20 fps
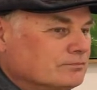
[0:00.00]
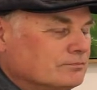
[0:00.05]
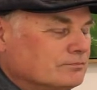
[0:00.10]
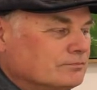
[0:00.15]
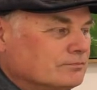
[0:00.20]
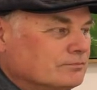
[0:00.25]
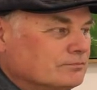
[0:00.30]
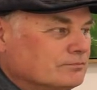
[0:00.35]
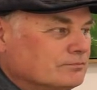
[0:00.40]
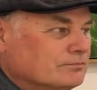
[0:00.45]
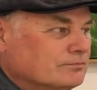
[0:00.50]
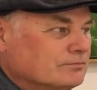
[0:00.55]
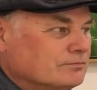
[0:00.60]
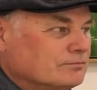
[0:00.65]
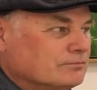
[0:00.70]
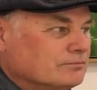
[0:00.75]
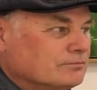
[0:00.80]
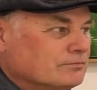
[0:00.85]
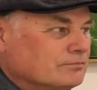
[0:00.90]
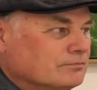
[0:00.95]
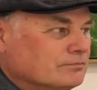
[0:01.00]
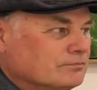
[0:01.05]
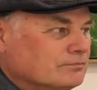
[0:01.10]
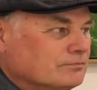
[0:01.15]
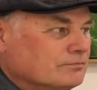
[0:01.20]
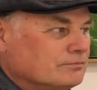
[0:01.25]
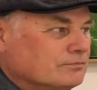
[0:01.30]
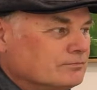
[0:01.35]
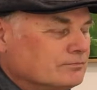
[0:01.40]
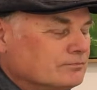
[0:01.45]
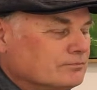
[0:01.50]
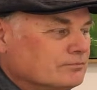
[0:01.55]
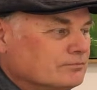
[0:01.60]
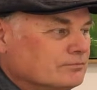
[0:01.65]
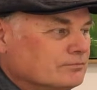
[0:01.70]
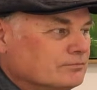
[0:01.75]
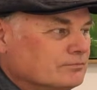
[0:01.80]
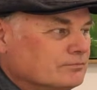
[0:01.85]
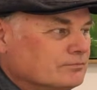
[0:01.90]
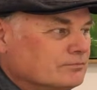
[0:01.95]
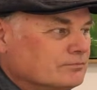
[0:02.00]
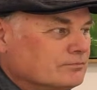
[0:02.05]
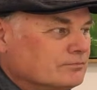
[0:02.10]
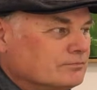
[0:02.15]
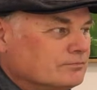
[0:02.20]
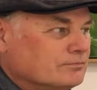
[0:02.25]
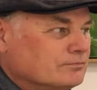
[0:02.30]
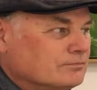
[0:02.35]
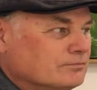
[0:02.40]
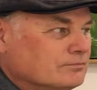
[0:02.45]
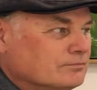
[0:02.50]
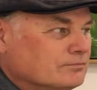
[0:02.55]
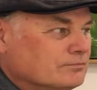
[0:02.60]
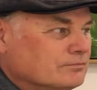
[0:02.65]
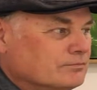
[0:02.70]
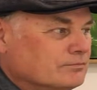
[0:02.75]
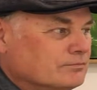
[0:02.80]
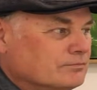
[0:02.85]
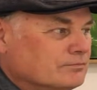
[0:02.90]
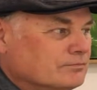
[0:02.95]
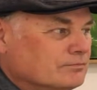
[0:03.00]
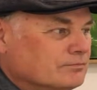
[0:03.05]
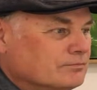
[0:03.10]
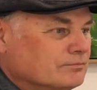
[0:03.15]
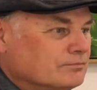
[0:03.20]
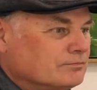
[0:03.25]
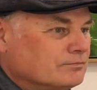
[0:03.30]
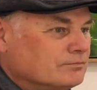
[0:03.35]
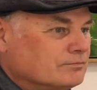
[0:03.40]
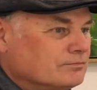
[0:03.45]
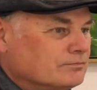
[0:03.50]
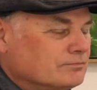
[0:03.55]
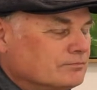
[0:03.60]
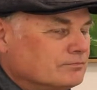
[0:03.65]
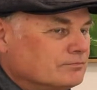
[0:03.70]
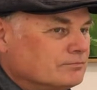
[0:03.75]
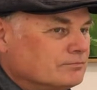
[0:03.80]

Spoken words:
[no speech]